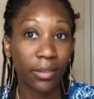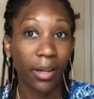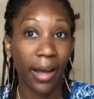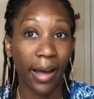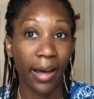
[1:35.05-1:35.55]

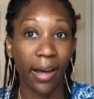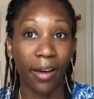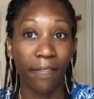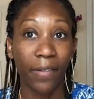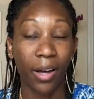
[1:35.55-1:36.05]

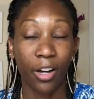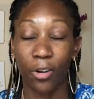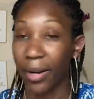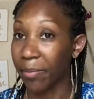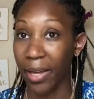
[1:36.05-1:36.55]
have a
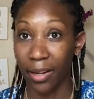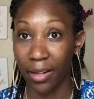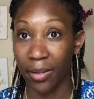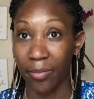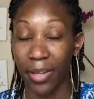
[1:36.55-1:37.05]
great
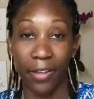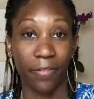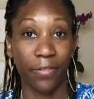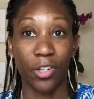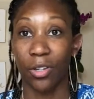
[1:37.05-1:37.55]
makeup
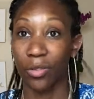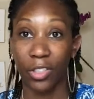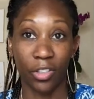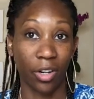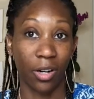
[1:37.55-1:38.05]
if you don't
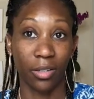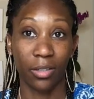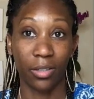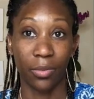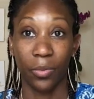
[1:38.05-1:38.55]

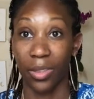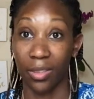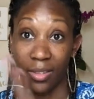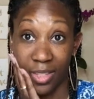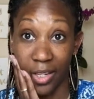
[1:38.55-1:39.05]
start with
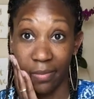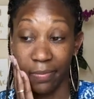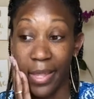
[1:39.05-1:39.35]
the skin.